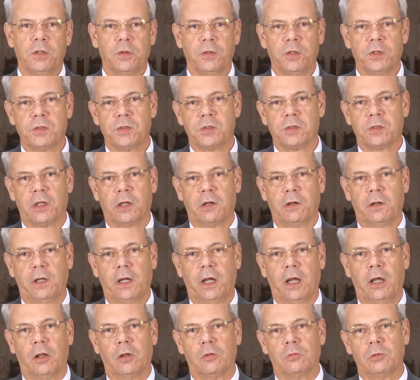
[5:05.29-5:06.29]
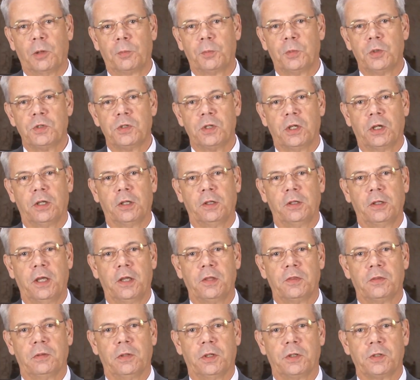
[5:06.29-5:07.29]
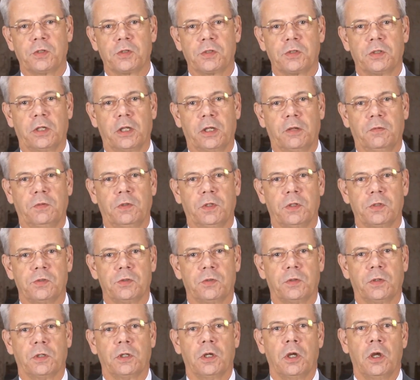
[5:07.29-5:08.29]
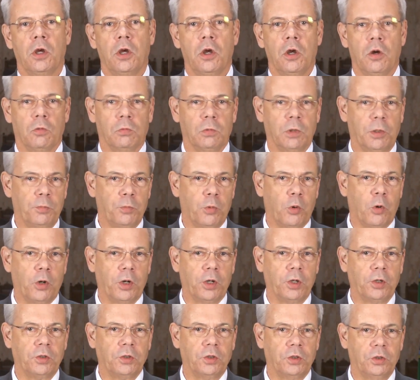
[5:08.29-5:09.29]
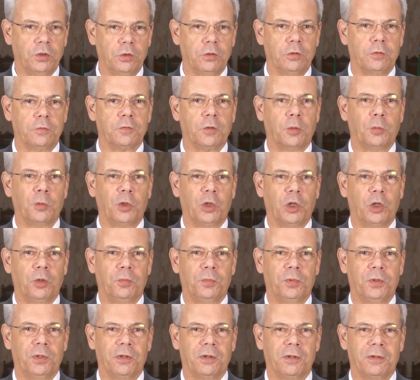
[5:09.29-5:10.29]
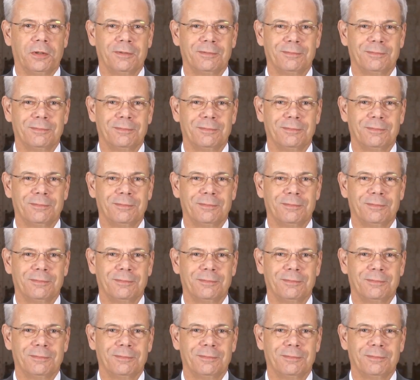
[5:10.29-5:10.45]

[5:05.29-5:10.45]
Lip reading: This is Larry Haler representing the 8th Legislative District, reporting to you from Olympia.